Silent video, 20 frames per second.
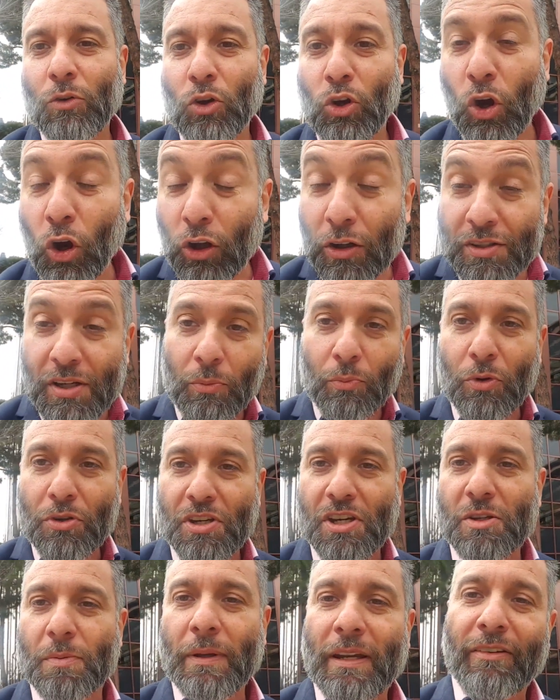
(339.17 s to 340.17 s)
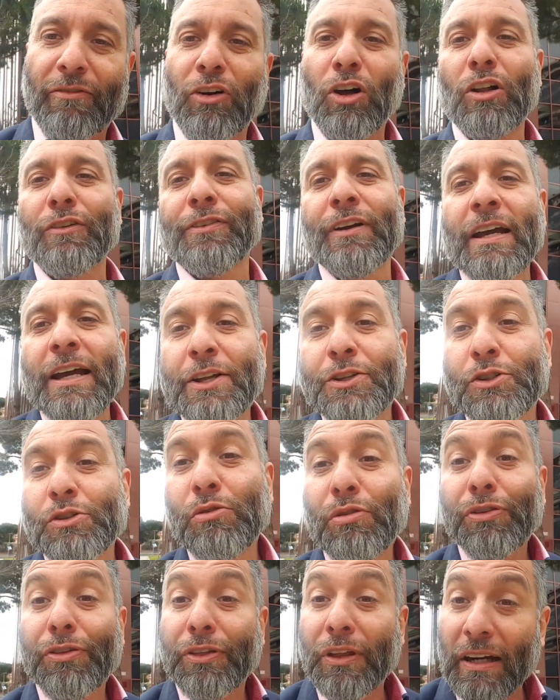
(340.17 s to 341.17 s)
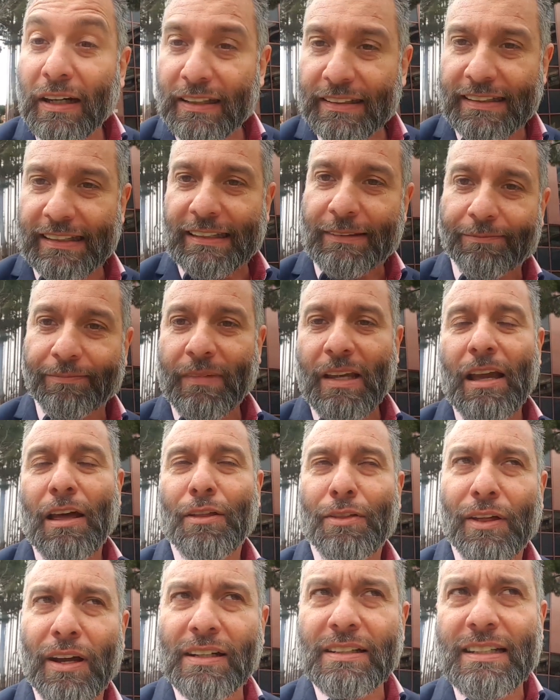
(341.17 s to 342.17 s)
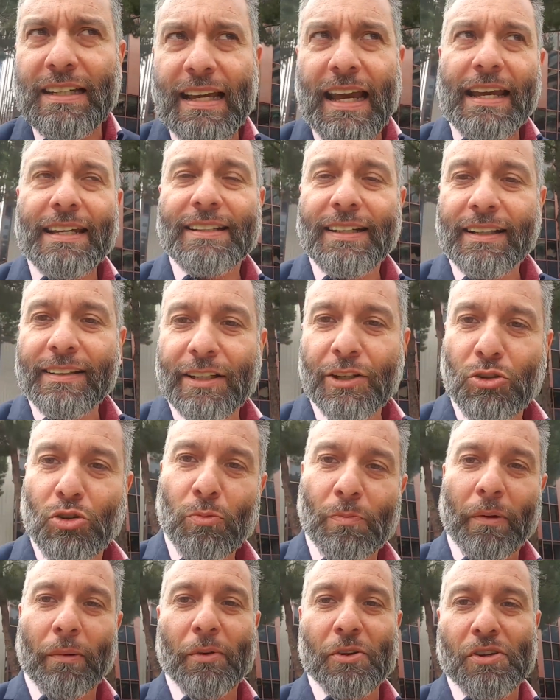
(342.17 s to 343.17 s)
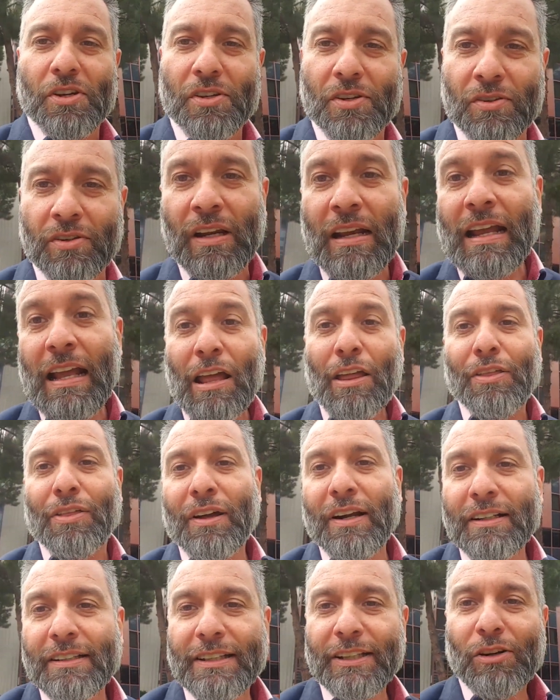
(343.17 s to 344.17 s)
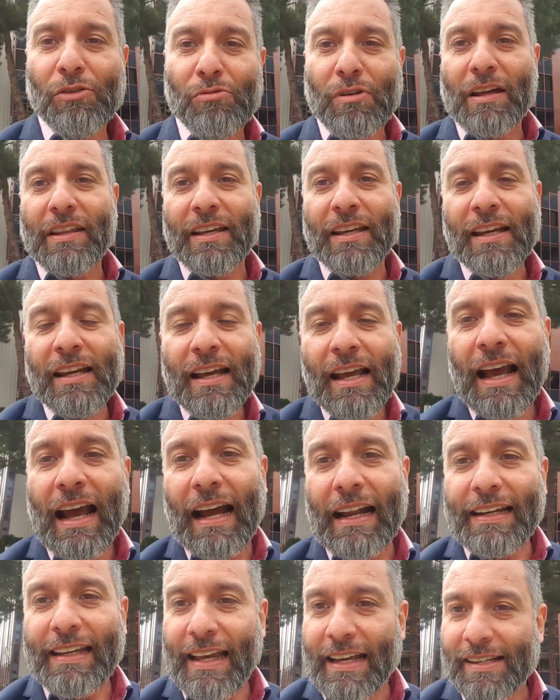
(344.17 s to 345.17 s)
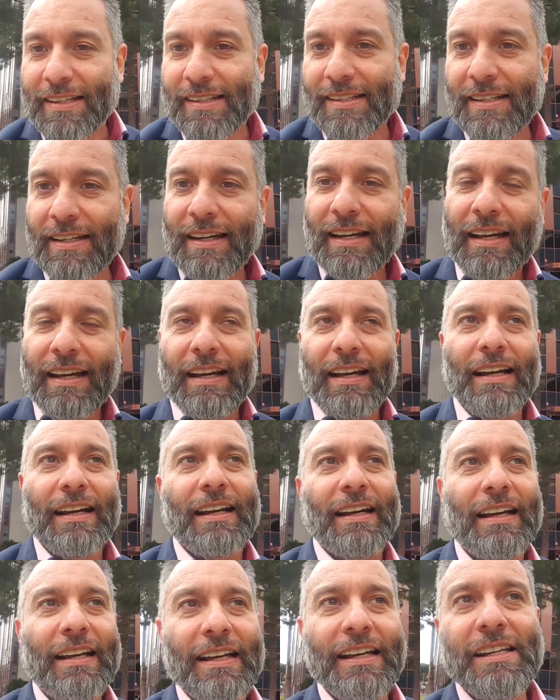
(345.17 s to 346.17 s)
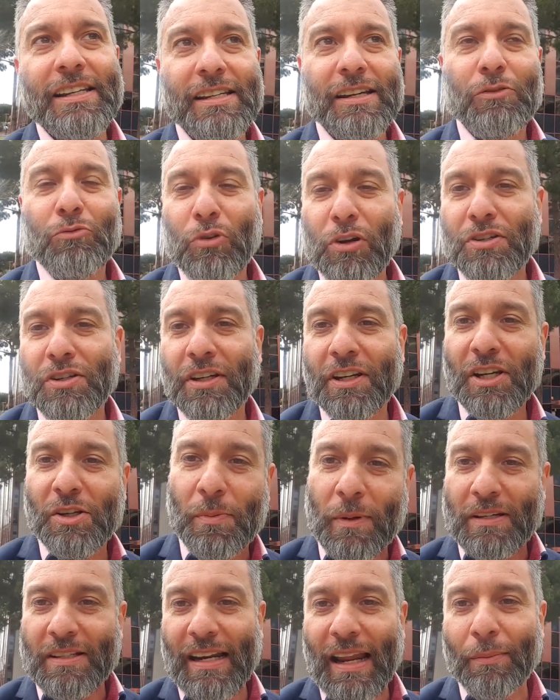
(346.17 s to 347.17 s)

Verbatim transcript: goals in which he's been involved to 30. 38 the two previous season 30 already and yes uh, he's reaching his best